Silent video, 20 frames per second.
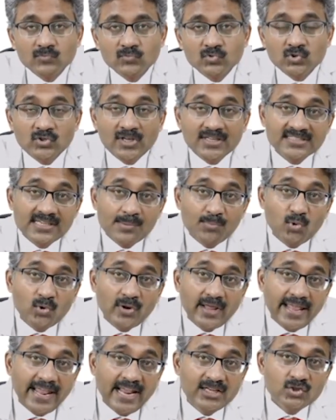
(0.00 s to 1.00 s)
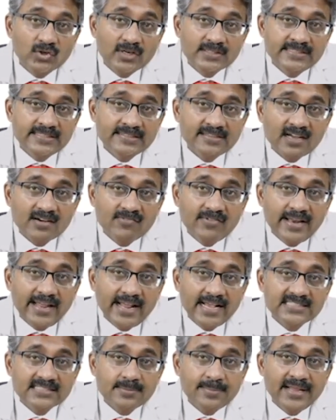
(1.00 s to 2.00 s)
So that's about angiotensin
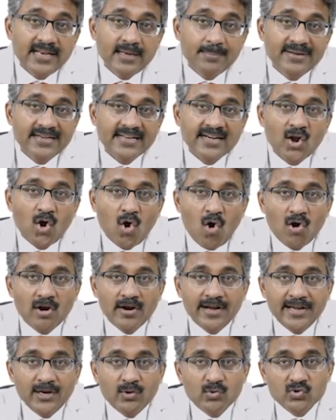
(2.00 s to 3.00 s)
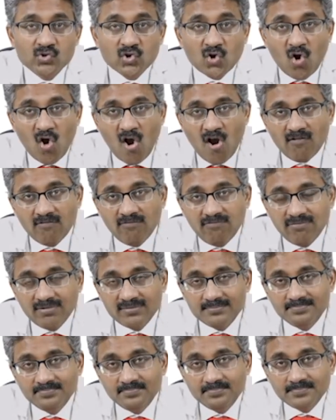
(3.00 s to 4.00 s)
converting enzyme inhibitor induced cough.
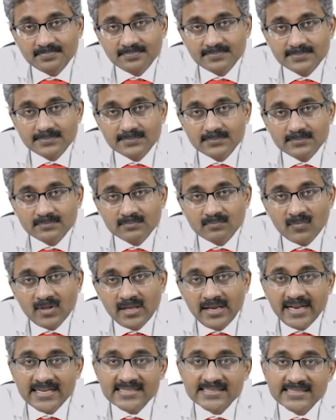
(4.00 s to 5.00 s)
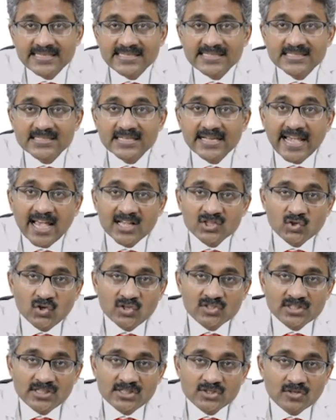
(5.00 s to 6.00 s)
Next is
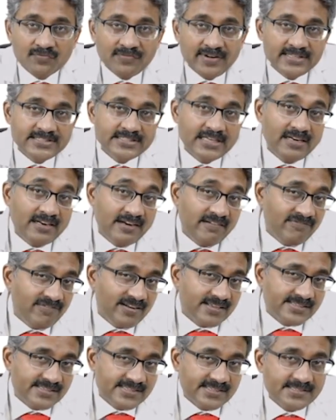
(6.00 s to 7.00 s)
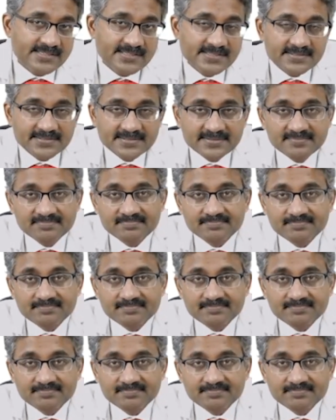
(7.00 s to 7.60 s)
gastroesophageal refluxes.